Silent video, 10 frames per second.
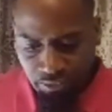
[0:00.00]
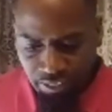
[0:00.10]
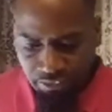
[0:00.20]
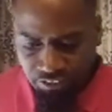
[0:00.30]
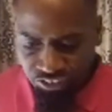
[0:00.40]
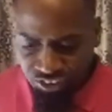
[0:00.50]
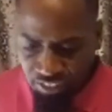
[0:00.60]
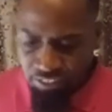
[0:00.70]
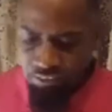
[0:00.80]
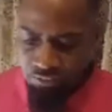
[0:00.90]
And his
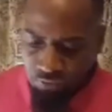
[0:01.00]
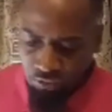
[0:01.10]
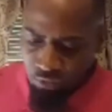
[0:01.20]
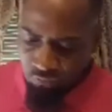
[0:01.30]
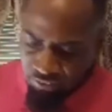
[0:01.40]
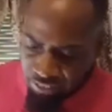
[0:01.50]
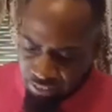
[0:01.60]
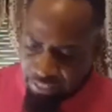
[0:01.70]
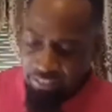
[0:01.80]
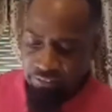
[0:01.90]
chains fell off his
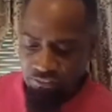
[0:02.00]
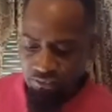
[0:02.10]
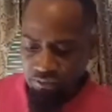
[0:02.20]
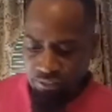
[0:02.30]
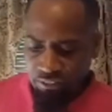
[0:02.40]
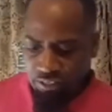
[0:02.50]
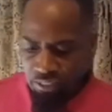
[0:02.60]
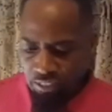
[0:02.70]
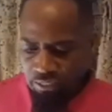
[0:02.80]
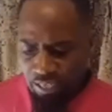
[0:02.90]
hands.
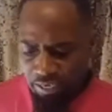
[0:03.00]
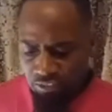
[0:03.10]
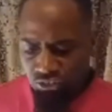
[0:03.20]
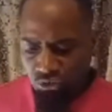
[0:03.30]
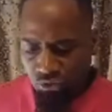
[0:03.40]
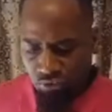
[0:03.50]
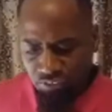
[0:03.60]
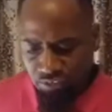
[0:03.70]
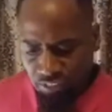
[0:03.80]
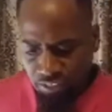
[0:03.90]
And the angel
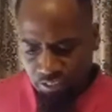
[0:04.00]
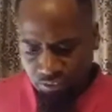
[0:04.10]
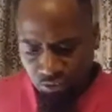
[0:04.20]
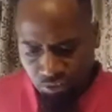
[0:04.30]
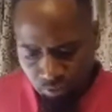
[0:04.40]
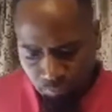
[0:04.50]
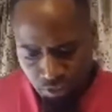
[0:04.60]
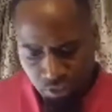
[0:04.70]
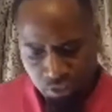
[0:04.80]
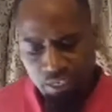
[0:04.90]
said unto him,
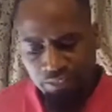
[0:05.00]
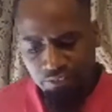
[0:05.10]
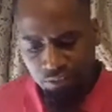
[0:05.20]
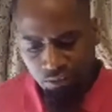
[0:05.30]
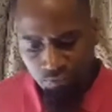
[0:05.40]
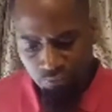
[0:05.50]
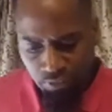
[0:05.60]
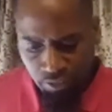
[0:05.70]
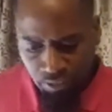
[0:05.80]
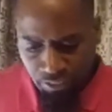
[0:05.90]
Gird thyself,
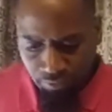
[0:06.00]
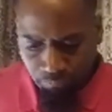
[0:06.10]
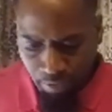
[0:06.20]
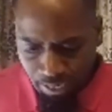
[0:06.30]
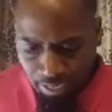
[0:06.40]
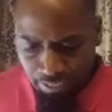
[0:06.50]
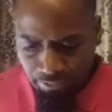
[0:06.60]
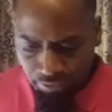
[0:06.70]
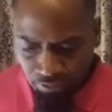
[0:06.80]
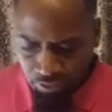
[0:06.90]
and
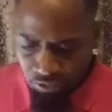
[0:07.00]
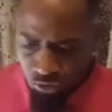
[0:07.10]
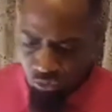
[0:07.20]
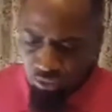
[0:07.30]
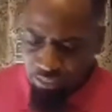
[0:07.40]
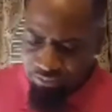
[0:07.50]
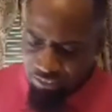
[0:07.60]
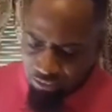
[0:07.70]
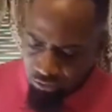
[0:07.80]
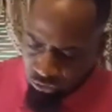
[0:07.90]
bind on thy
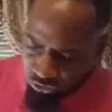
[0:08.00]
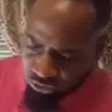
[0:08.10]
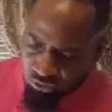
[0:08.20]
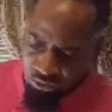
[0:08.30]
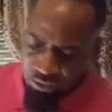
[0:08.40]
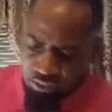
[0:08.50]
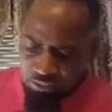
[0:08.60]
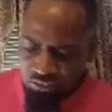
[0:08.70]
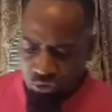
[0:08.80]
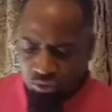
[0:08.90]
sandals.
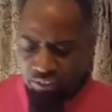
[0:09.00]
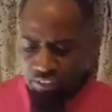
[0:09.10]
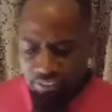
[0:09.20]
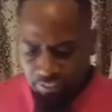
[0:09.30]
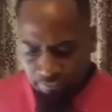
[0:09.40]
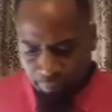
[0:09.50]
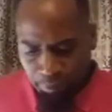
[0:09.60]
And so he did.